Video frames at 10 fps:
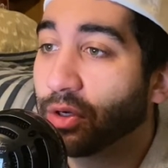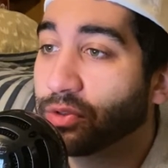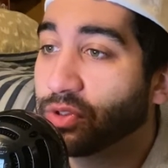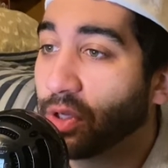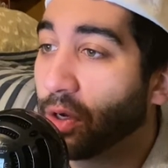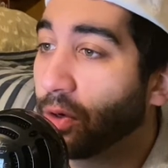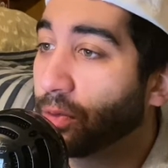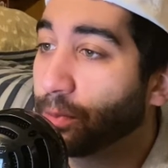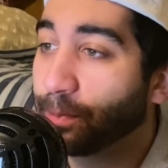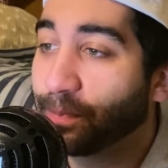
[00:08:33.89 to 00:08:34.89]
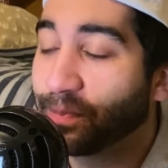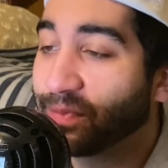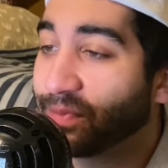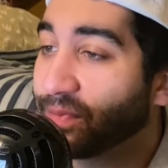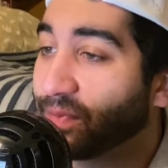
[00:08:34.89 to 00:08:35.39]
So
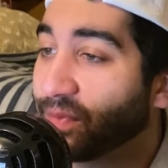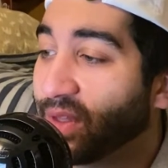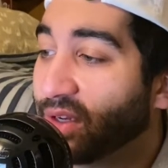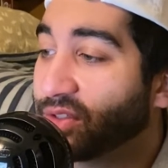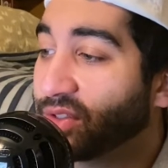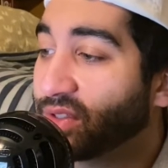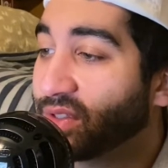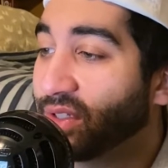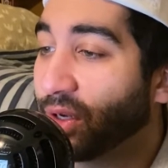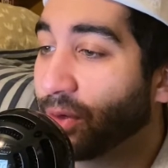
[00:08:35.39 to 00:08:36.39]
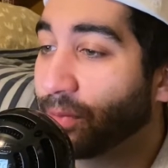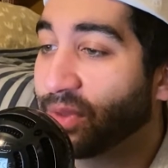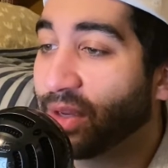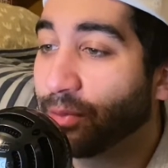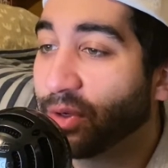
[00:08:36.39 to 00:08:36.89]
they're just,
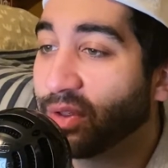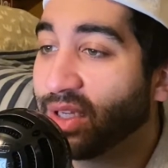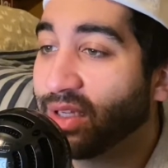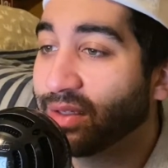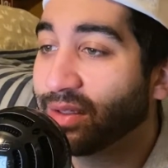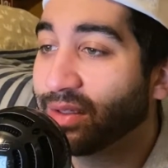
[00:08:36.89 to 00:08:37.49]
they really,